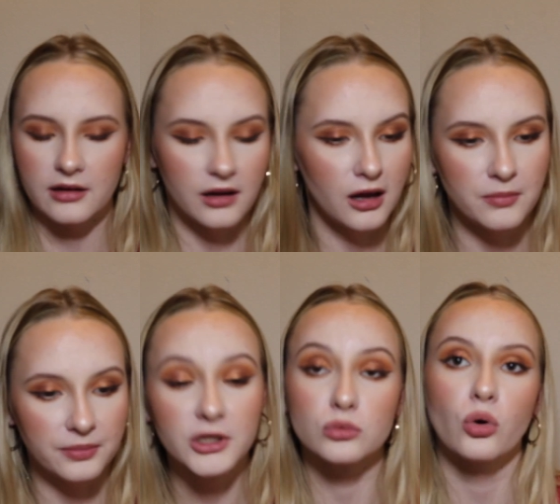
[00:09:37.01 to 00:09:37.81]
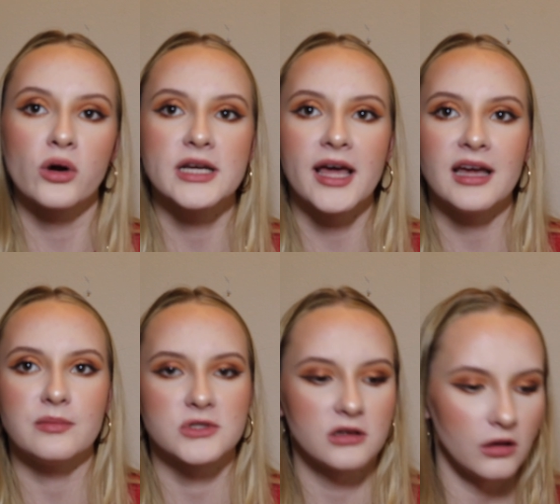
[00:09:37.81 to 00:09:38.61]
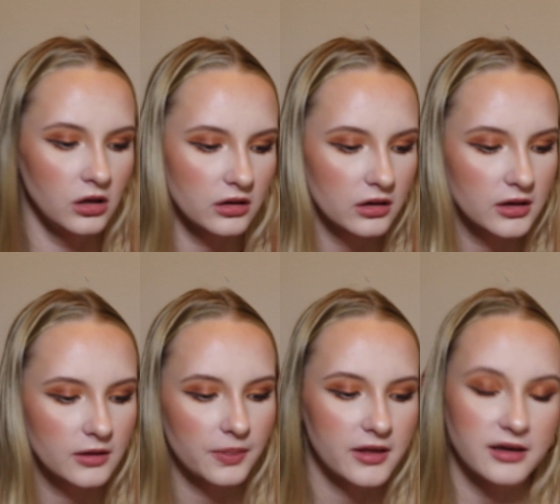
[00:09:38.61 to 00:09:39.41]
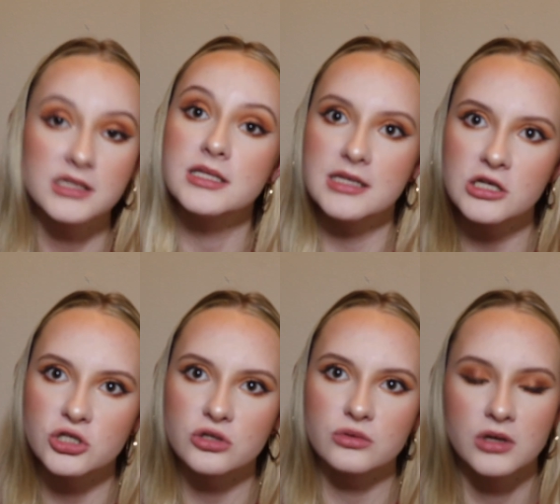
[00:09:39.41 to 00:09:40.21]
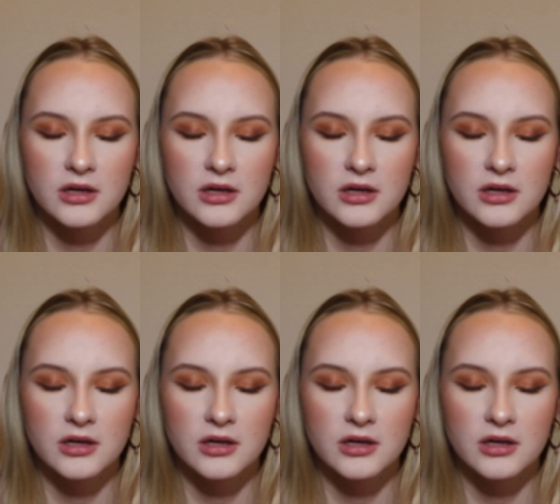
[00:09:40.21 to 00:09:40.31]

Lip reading: Rory Dames is the issue.